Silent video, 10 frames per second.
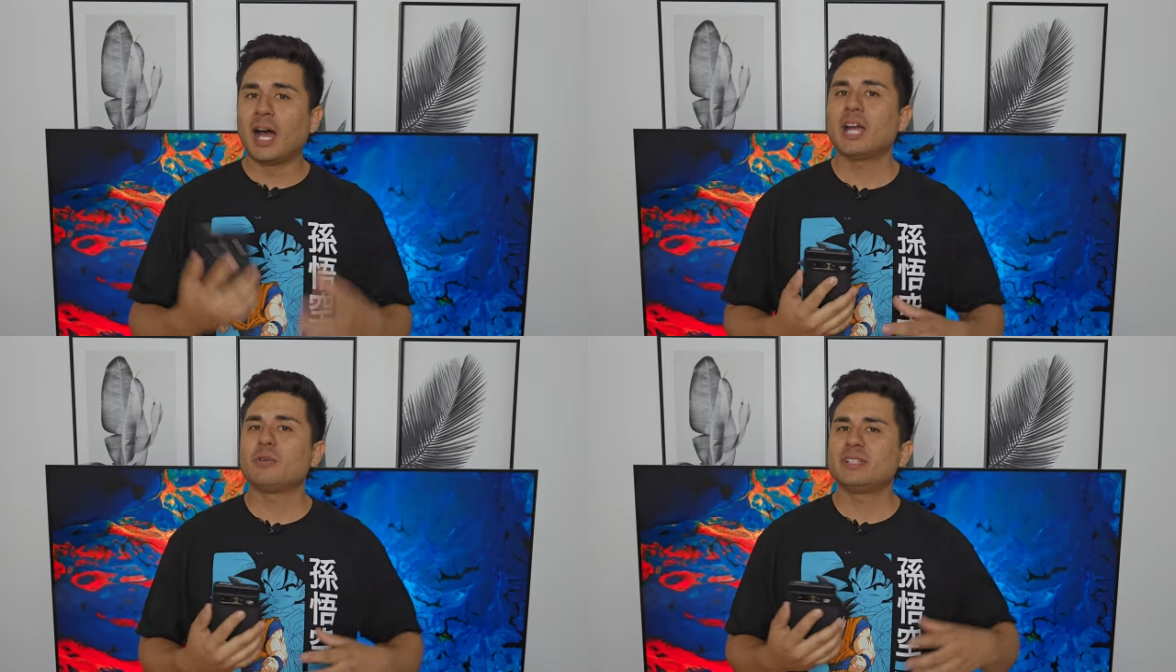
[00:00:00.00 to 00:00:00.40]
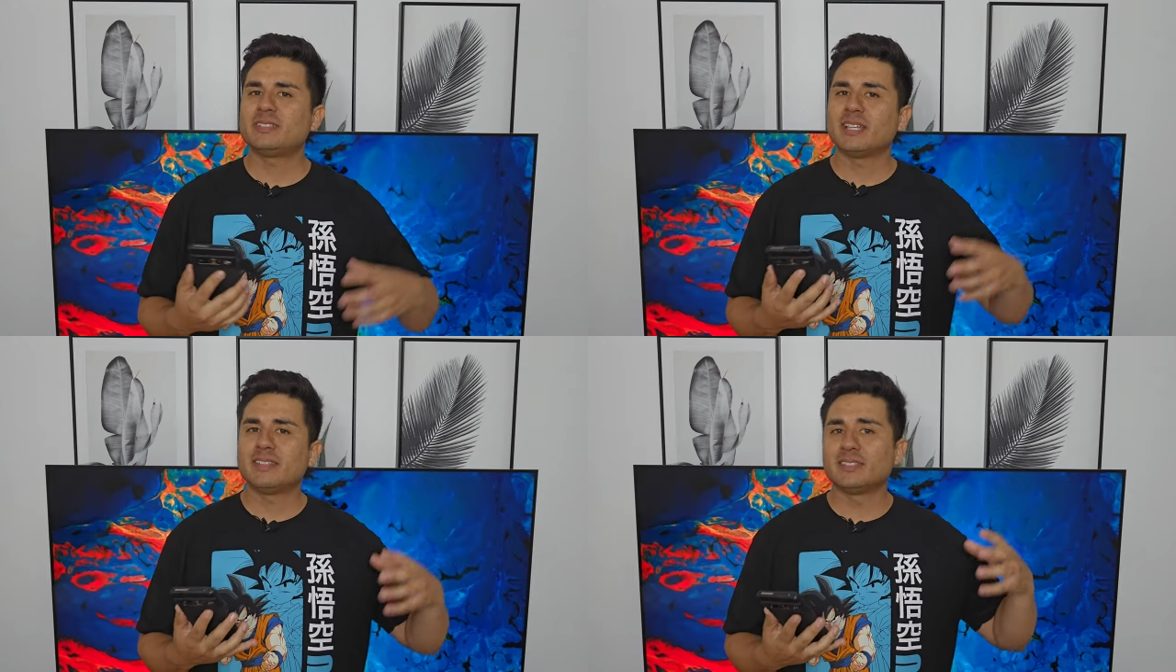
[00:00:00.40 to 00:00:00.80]
I already
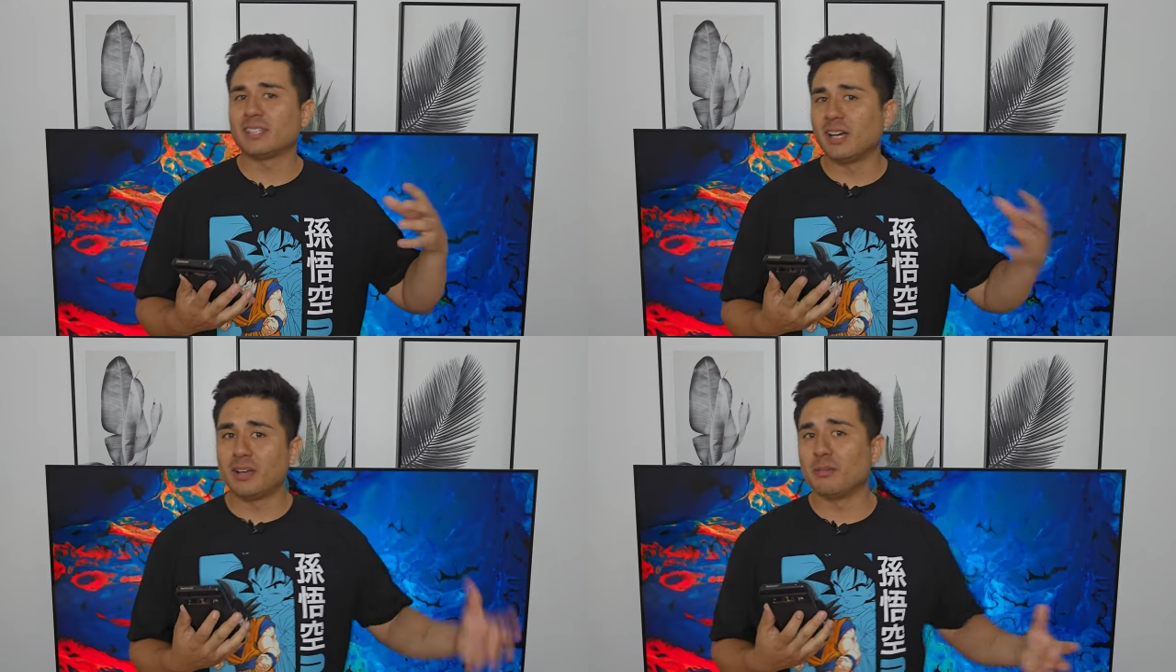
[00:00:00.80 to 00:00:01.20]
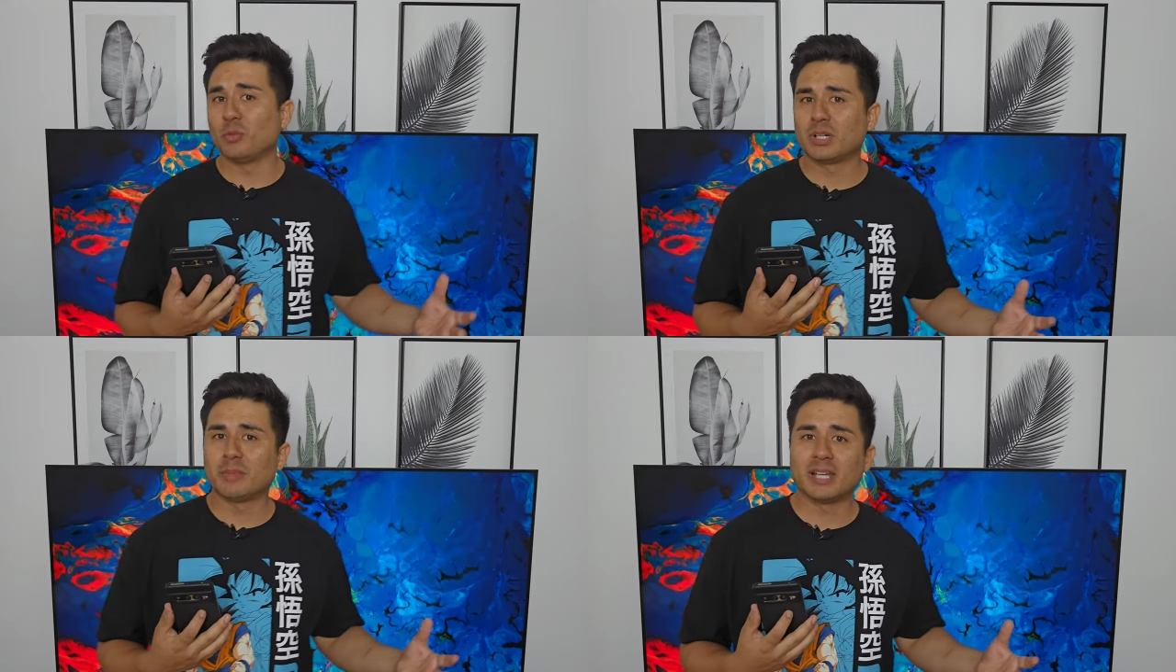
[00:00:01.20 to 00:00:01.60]
said this uh,
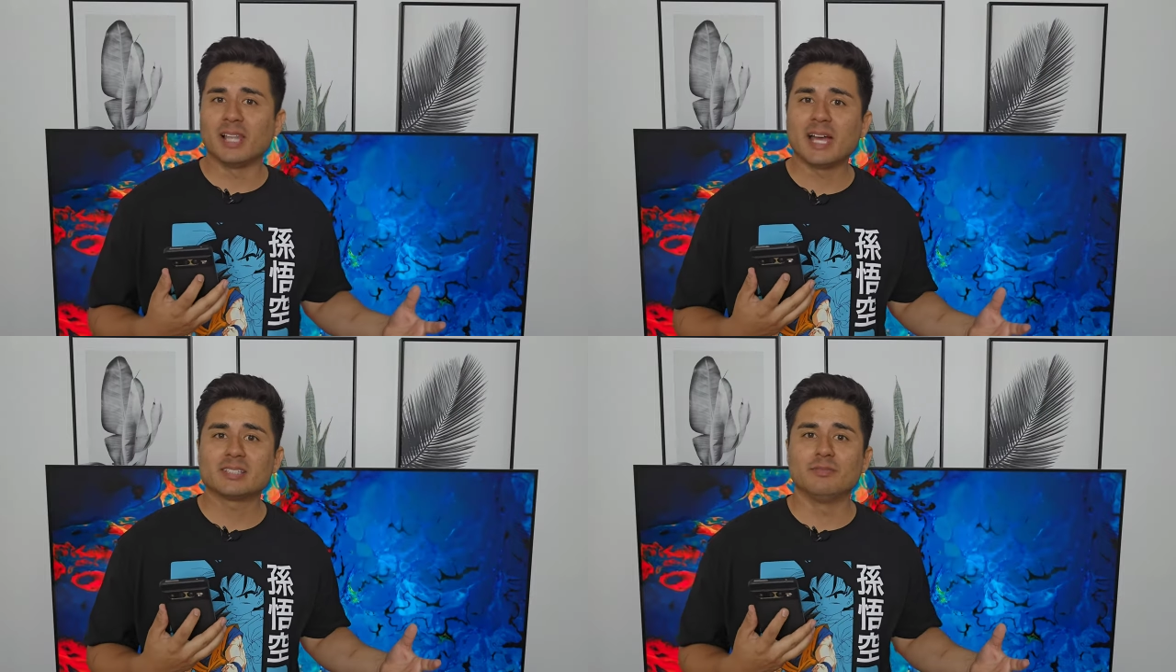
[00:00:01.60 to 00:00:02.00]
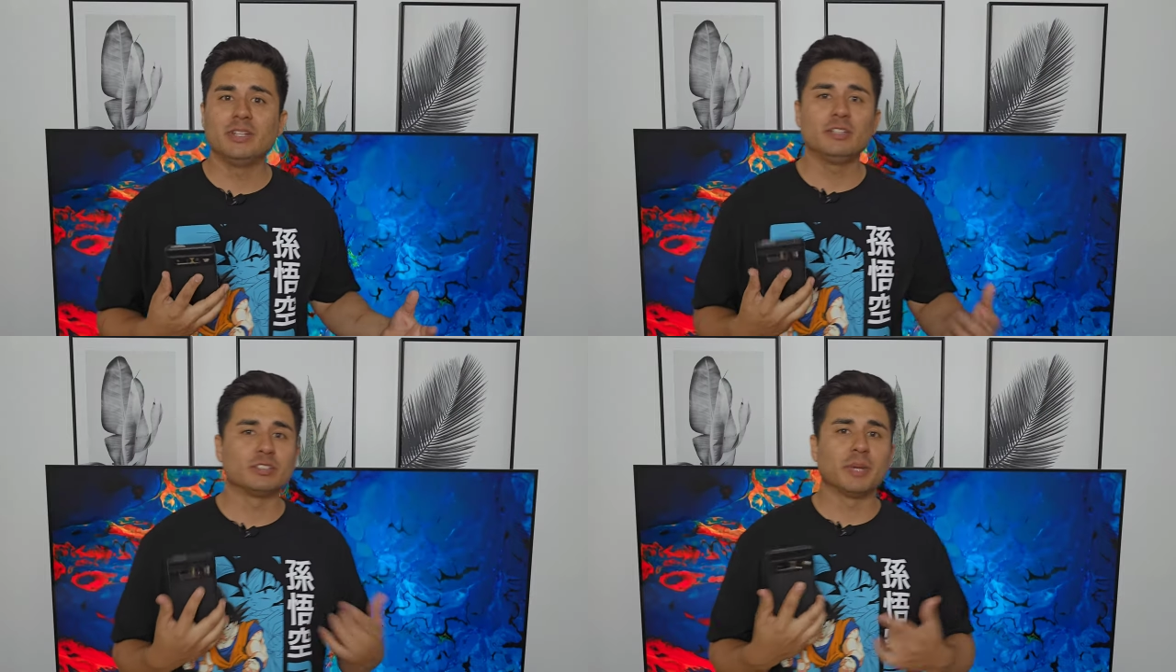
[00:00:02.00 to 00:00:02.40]
one of my last
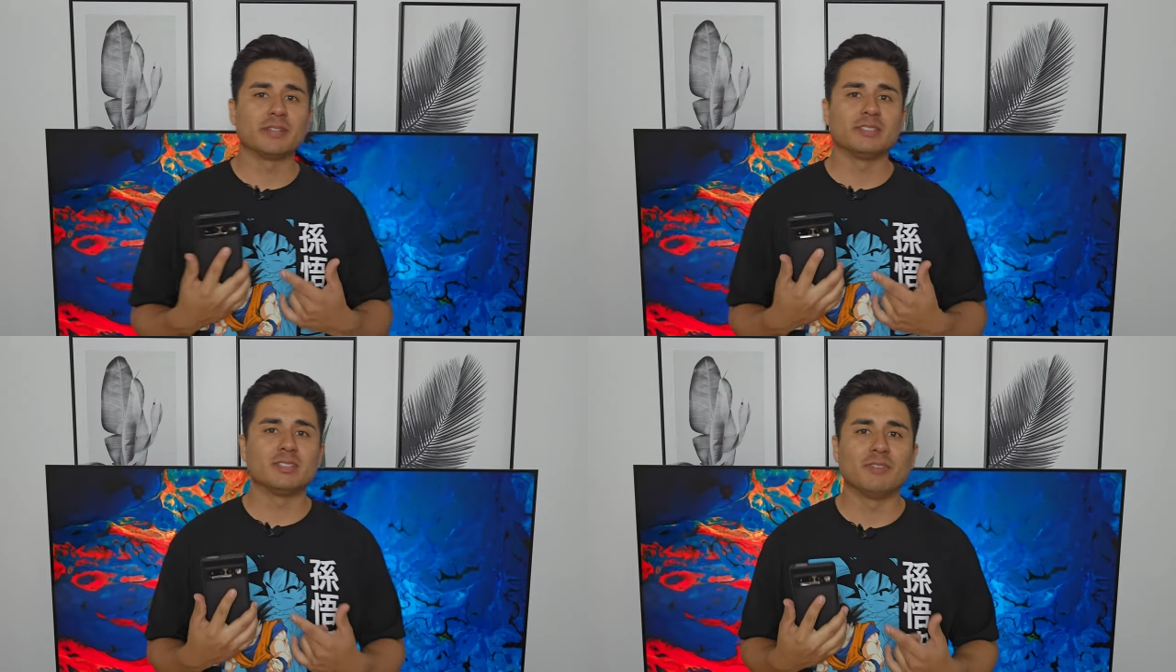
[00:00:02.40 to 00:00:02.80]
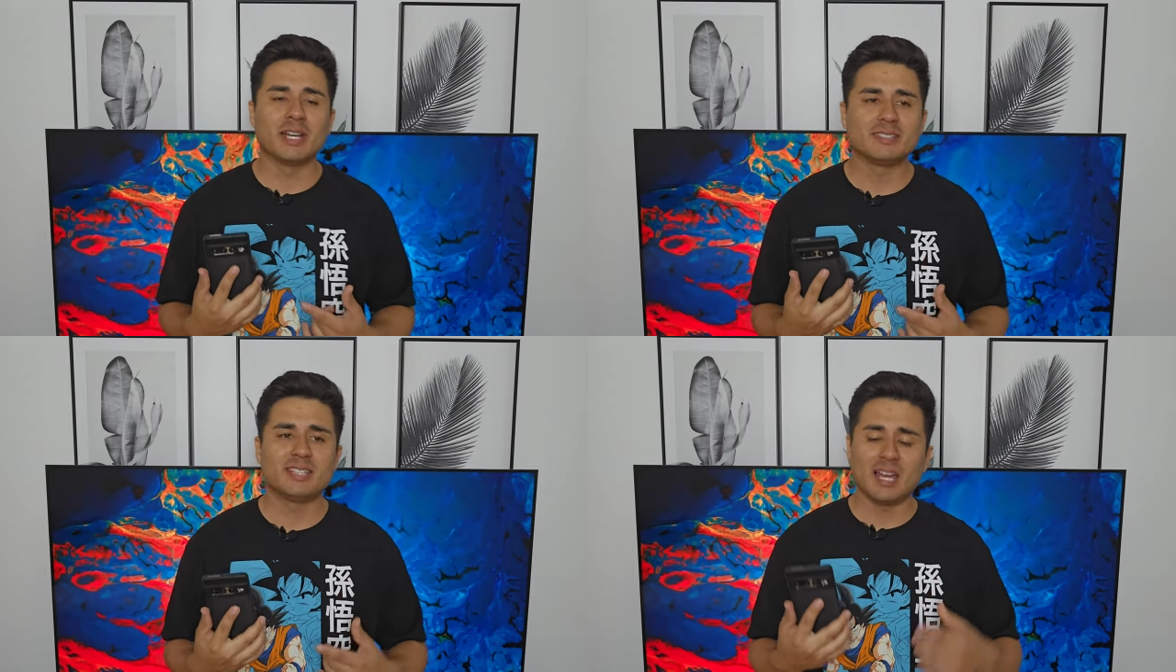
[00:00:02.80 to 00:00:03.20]
videos about this
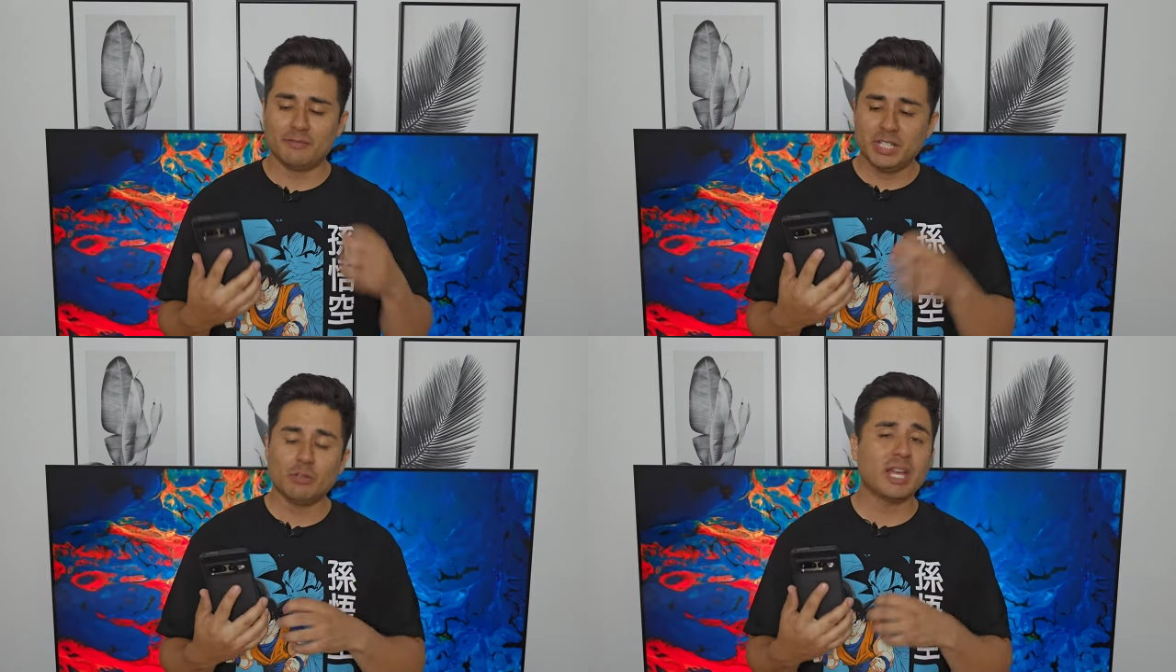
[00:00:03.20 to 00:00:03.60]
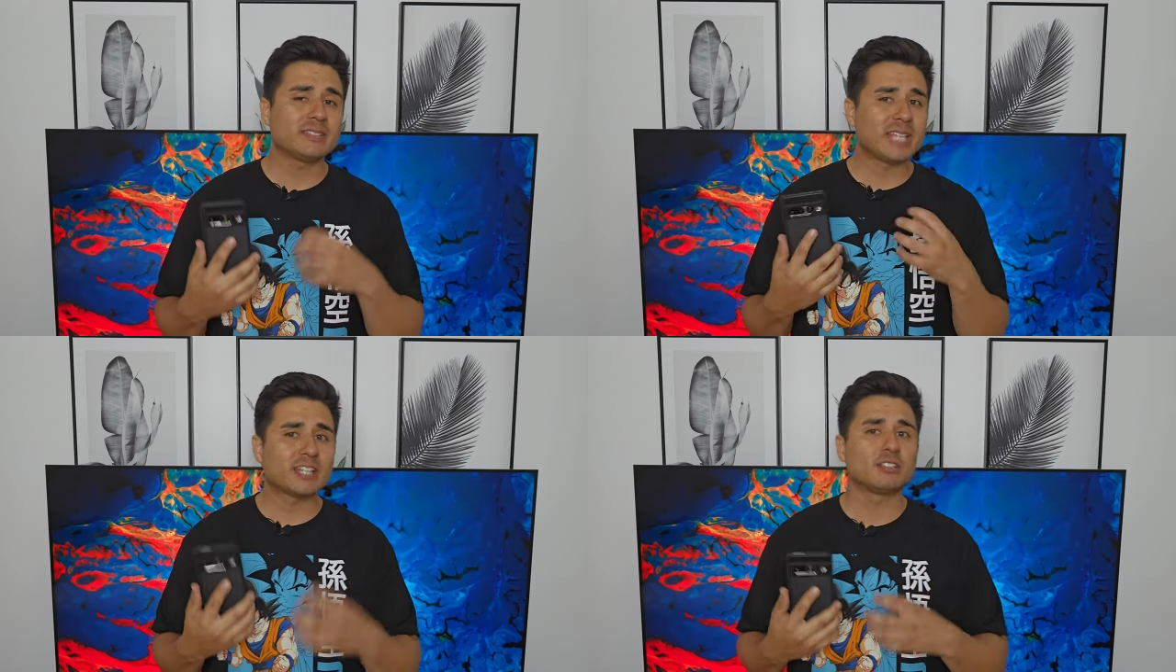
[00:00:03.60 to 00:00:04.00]
device that video
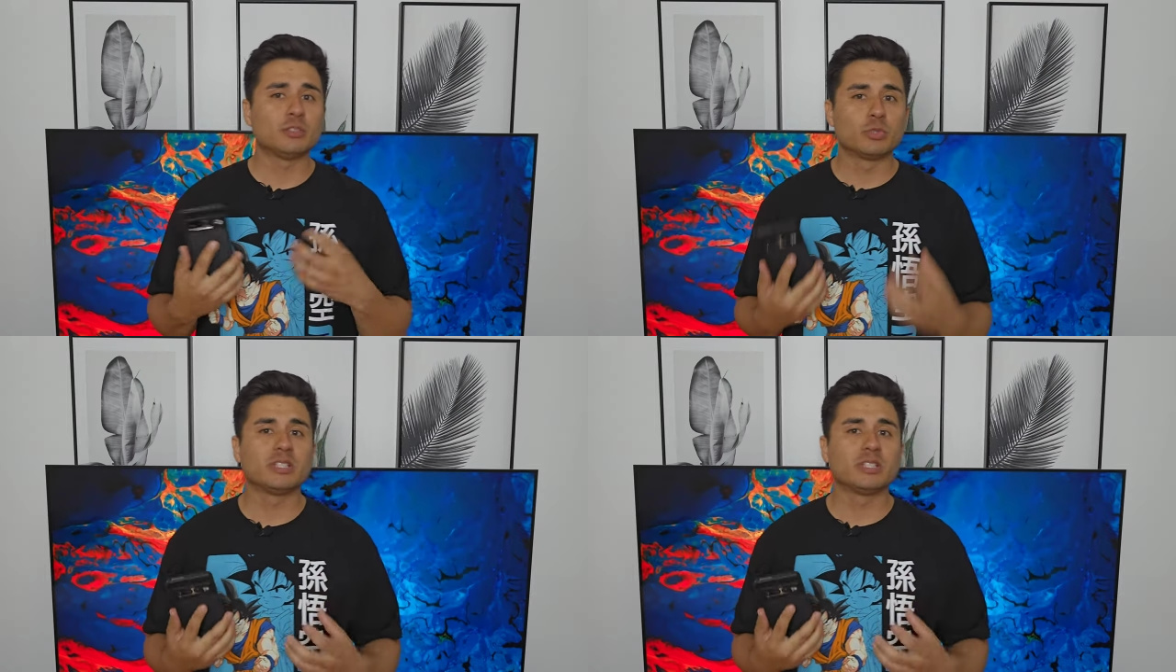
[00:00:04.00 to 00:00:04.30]
has actually